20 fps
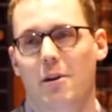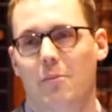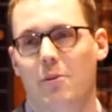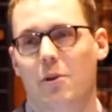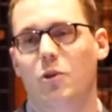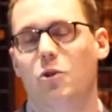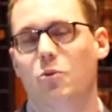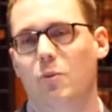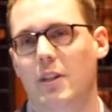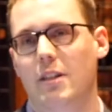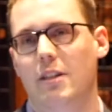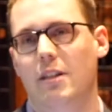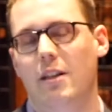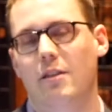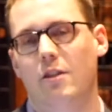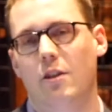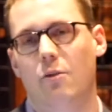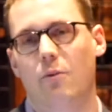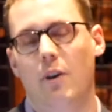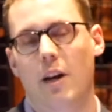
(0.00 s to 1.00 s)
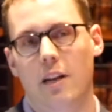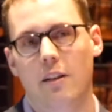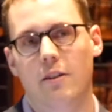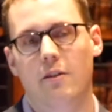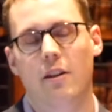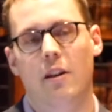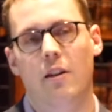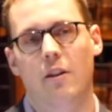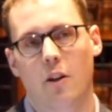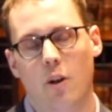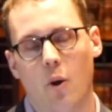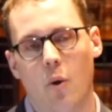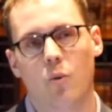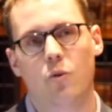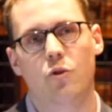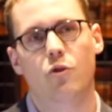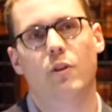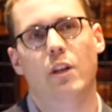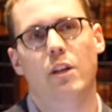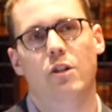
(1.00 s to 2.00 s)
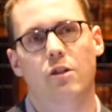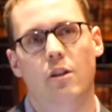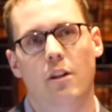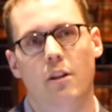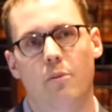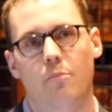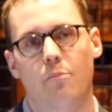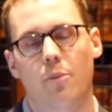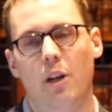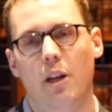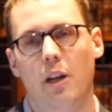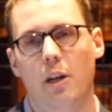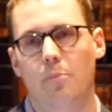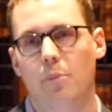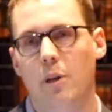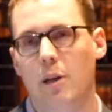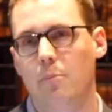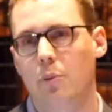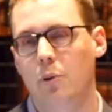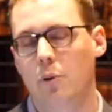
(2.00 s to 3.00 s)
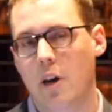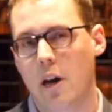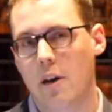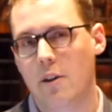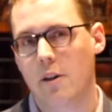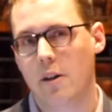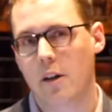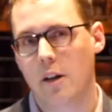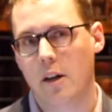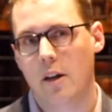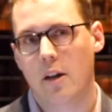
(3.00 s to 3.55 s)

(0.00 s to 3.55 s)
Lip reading: Because Switzerland has a great and a long tradition of bringing people together.